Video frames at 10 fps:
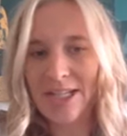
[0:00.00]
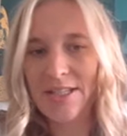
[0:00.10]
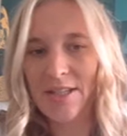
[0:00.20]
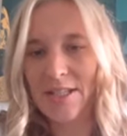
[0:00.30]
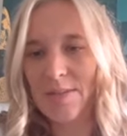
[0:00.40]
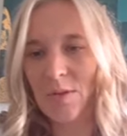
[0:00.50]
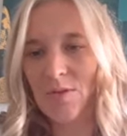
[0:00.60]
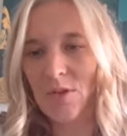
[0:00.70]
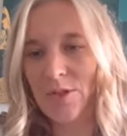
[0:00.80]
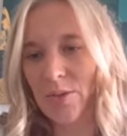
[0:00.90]
so this moved
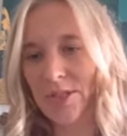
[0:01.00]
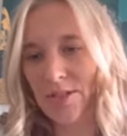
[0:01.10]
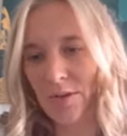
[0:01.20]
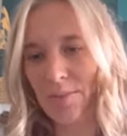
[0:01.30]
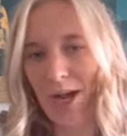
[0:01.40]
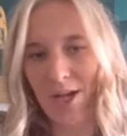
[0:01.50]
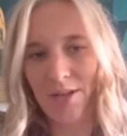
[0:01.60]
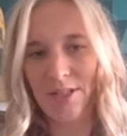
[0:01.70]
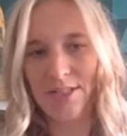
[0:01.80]
on to a different part of the